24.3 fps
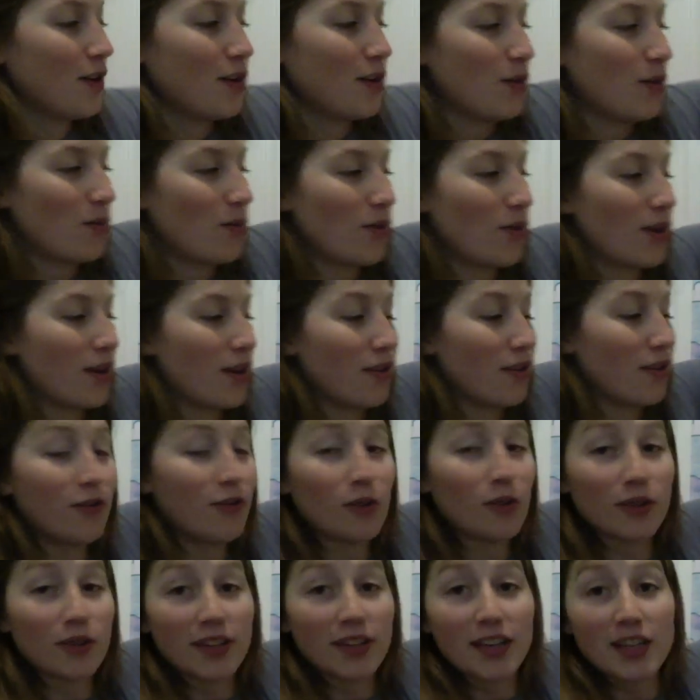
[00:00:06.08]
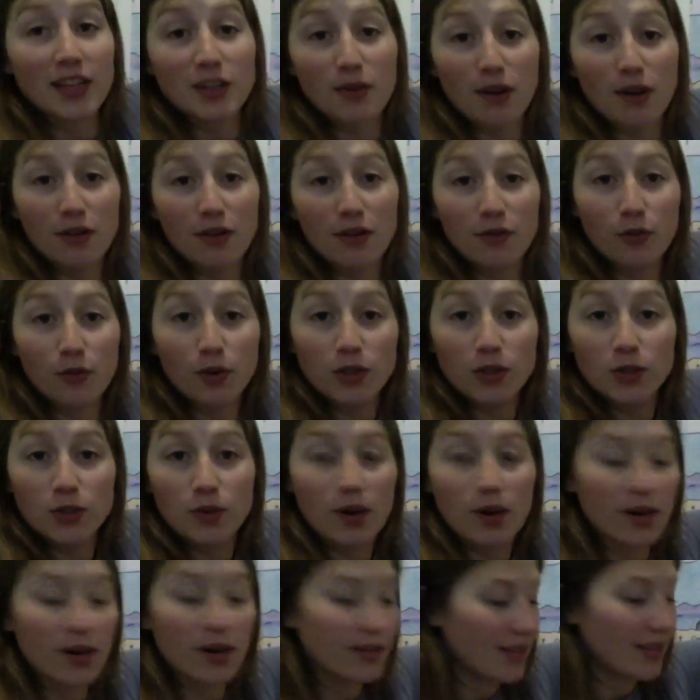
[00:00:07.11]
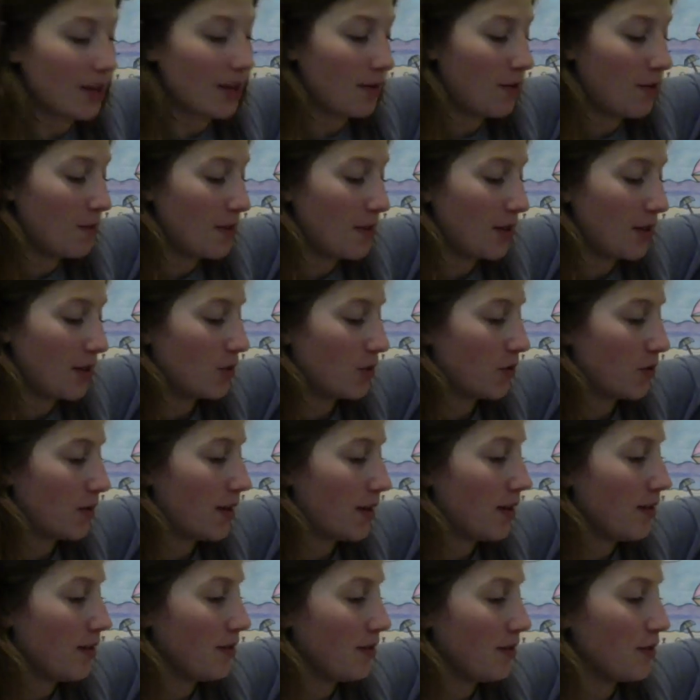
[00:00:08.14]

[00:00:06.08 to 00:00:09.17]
We're going to fold it into our 4 squares like we've been doing.